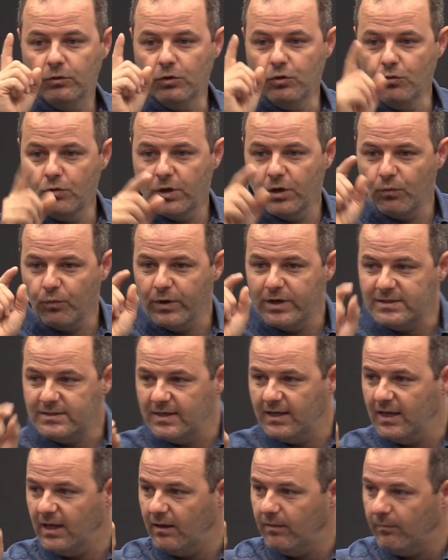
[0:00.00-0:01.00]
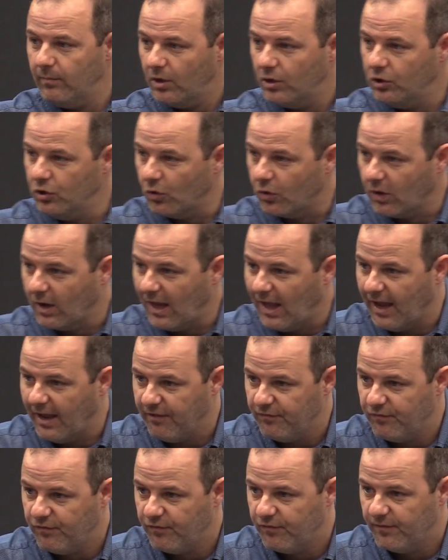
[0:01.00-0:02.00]
you can redeem your
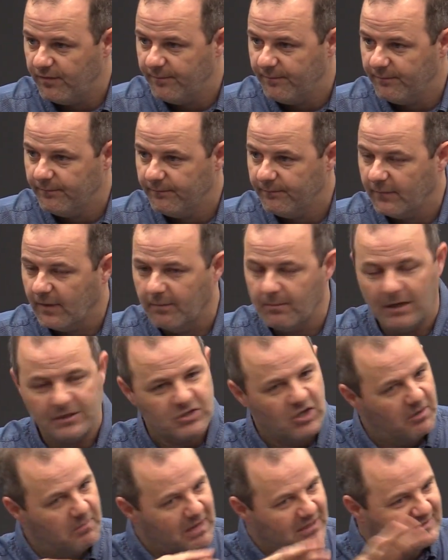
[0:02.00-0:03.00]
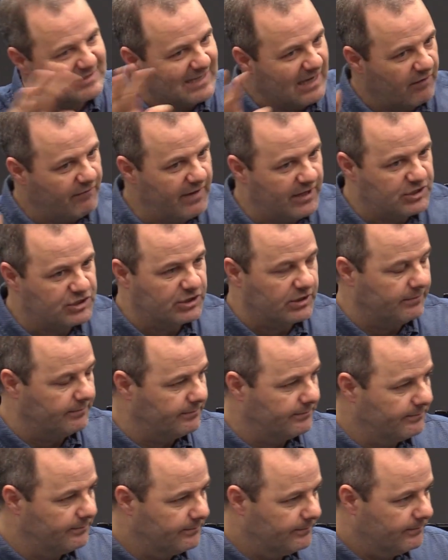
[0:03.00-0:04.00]
life. I'm not talking about salvation.
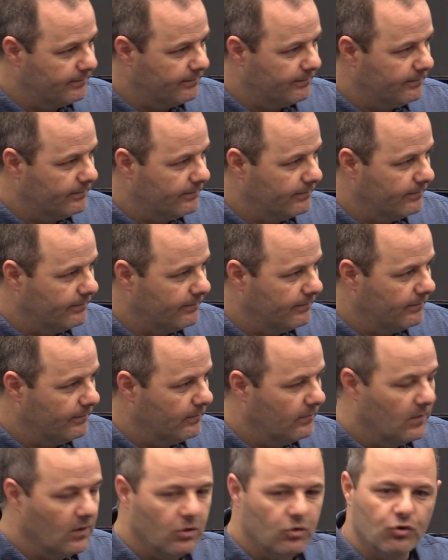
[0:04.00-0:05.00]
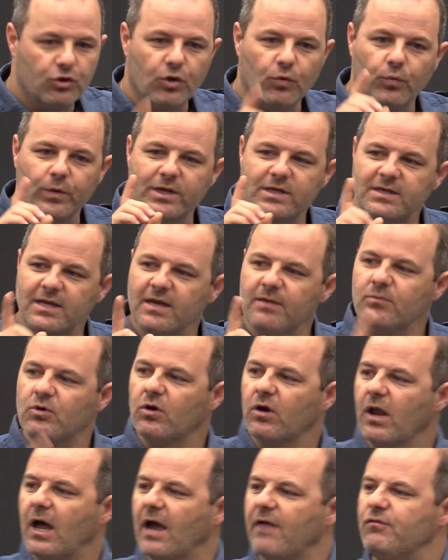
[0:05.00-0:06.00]
You can redeem
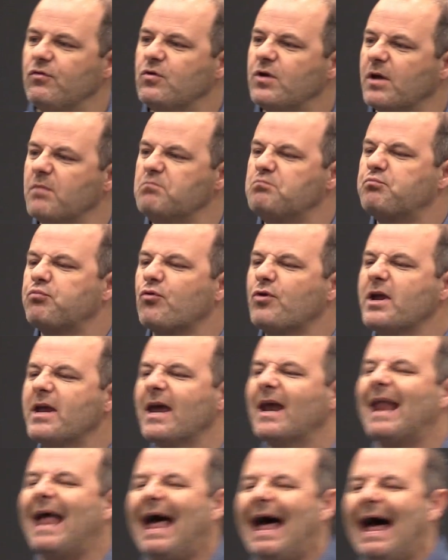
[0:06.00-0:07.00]
your life. You can bring it